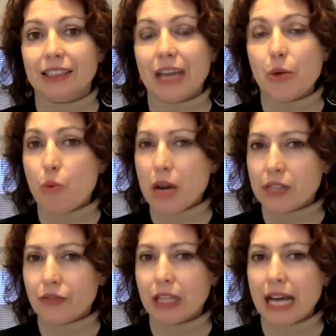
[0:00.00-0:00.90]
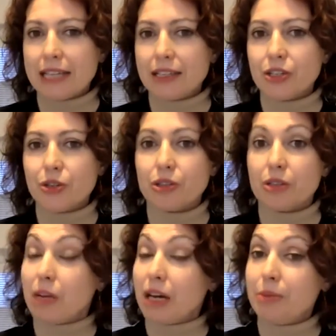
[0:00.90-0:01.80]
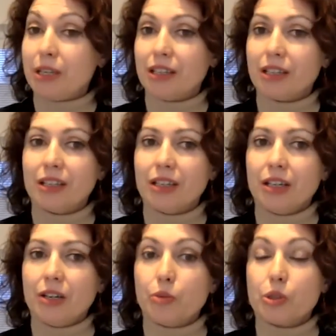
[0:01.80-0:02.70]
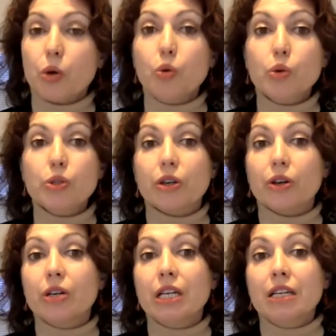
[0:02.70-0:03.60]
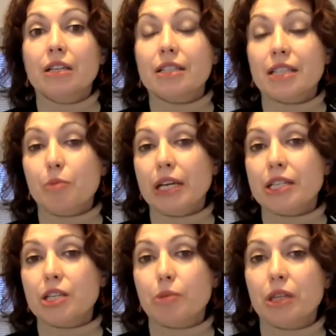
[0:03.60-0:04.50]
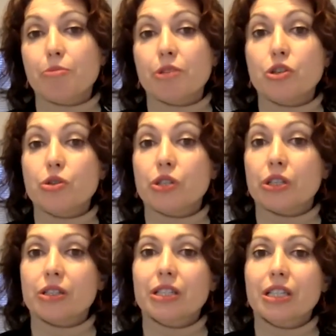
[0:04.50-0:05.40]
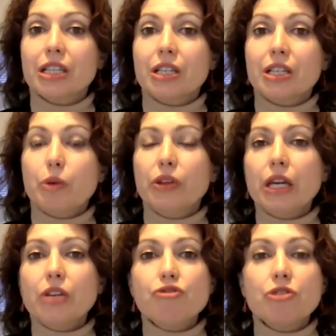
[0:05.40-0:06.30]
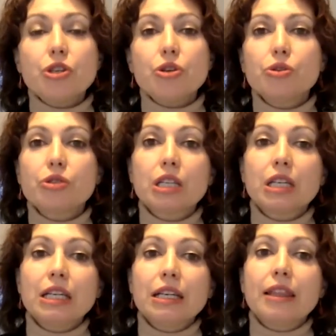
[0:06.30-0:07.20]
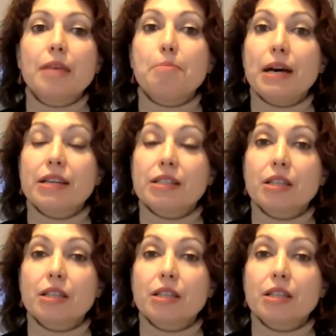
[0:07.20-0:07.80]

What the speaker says: A wasteful attitude, in my opinion, was also stimulated by the producers when they introduced the best